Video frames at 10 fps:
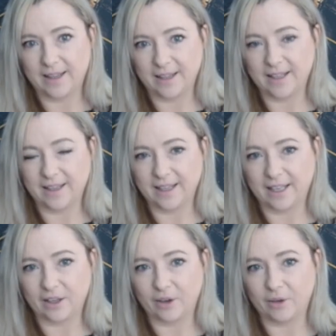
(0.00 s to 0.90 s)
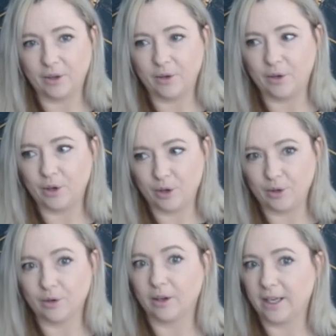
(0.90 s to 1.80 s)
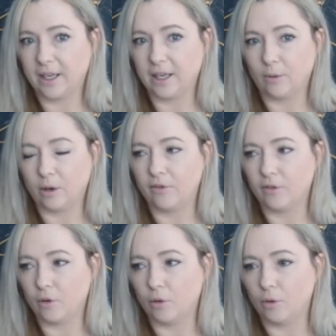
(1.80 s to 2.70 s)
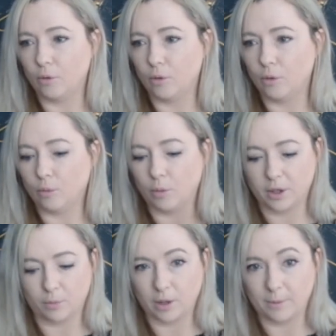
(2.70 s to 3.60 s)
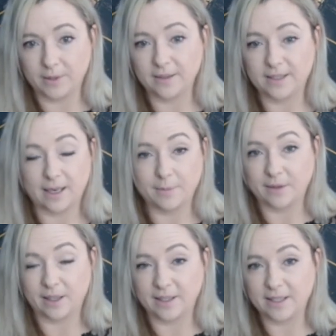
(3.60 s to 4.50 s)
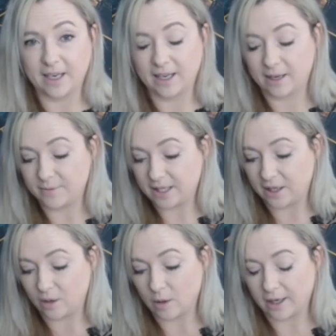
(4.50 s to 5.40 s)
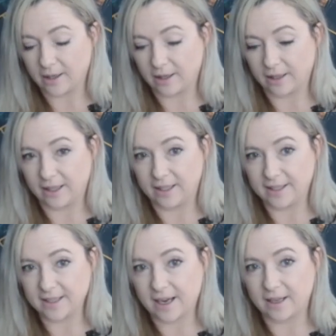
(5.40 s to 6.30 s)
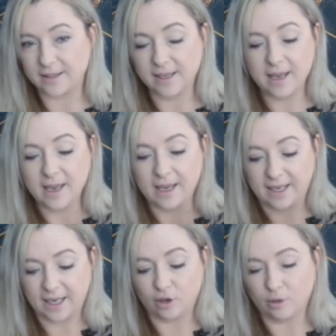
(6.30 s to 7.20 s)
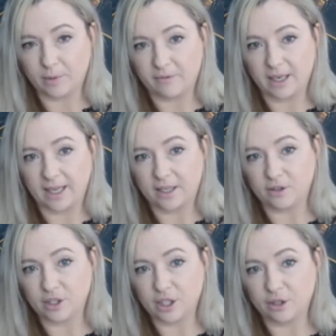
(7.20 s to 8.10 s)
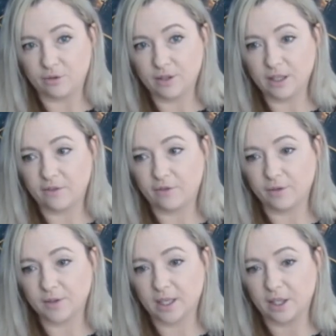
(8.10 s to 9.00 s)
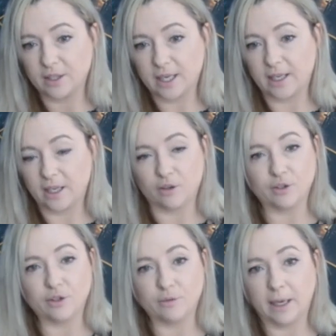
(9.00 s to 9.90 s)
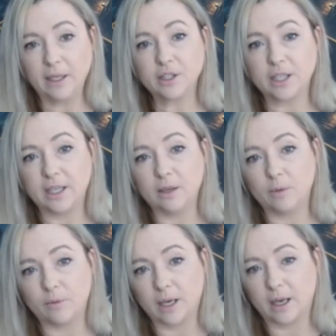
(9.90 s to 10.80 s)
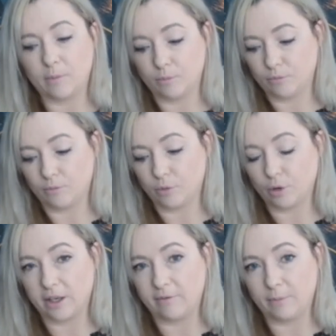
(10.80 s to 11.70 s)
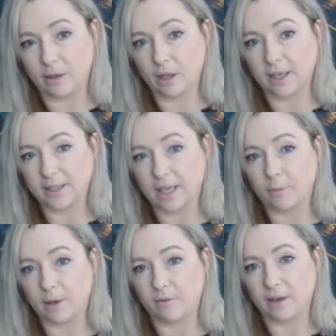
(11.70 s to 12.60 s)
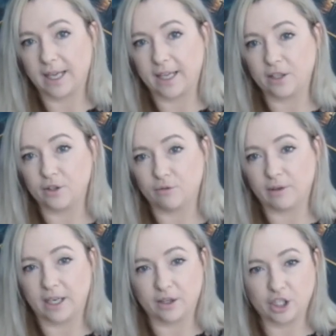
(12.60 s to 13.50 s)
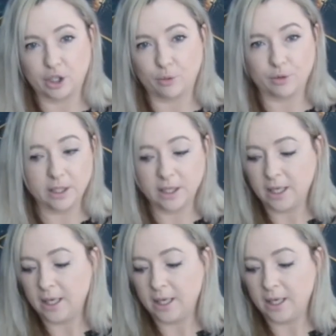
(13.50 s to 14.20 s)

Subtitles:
let go, who you're letting go of, or what it, I'm seeing it quite clearly in these cards. Again, could be related to children. It feels like you're taking on too much here. Could even be like that could be related to around children,